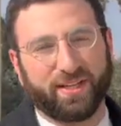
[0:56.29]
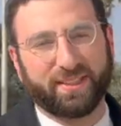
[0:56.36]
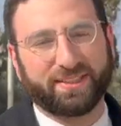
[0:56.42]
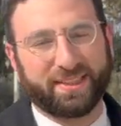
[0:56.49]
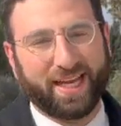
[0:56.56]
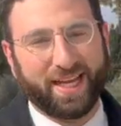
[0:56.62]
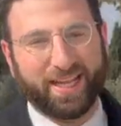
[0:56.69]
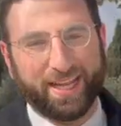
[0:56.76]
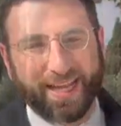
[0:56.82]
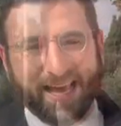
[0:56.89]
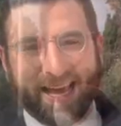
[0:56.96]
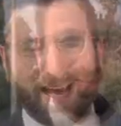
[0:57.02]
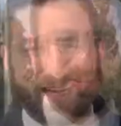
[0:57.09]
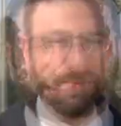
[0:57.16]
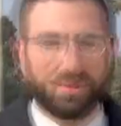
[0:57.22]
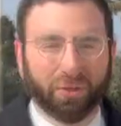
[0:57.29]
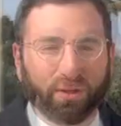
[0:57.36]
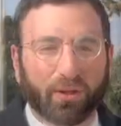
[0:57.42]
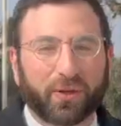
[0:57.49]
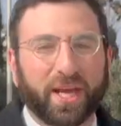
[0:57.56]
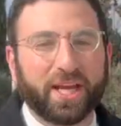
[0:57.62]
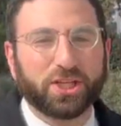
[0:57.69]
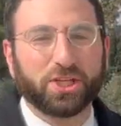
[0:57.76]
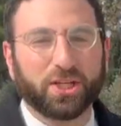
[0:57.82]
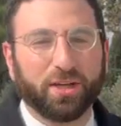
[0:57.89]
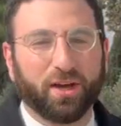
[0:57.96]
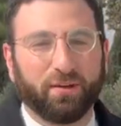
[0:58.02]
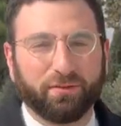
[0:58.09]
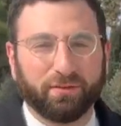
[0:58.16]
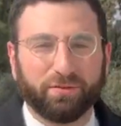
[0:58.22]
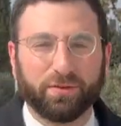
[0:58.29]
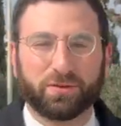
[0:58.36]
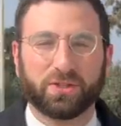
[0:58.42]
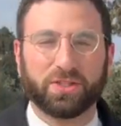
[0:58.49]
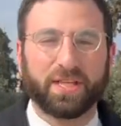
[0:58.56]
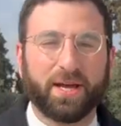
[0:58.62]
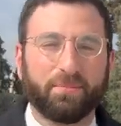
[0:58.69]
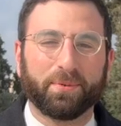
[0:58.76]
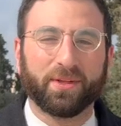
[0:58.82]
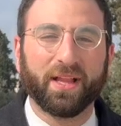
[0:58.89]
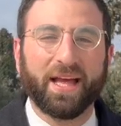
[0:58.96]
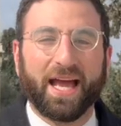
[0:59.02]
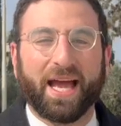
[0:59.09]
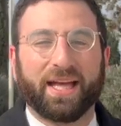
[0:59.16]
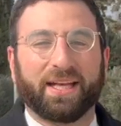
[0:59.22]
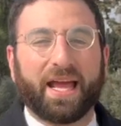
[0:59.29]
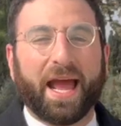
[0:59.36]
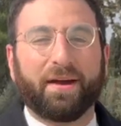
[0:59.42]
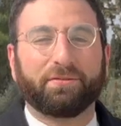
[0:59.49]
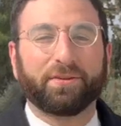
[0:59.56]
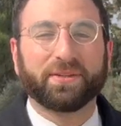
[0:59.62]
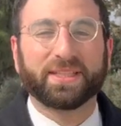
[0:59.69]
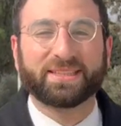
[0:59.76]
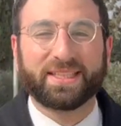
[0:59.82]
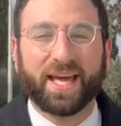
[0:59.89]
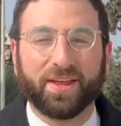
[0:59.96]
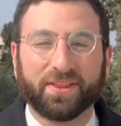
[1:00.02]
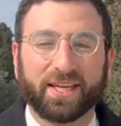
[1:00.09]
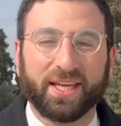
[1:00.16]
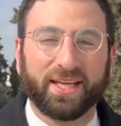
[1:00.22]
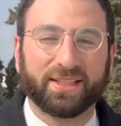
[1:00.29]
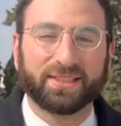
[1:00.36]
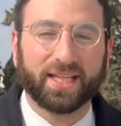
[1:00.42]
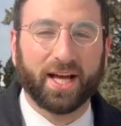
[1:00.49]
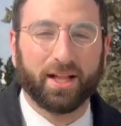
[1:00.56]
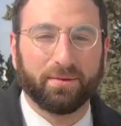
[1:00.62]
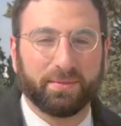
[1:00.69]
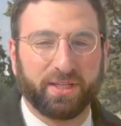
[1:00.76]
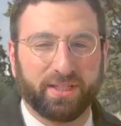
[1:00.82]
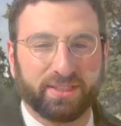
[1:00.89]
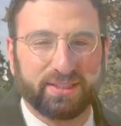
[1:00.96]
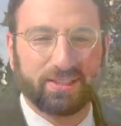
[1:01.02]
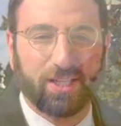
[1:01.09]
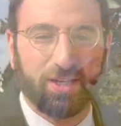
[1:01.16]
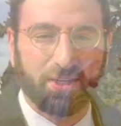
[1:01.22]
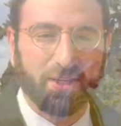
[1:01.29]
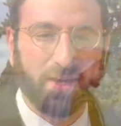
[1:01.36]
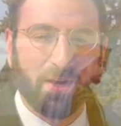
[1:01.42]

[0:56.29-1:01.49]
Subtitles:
the site as the location of the future temple, and after his death, King Solomon, his son,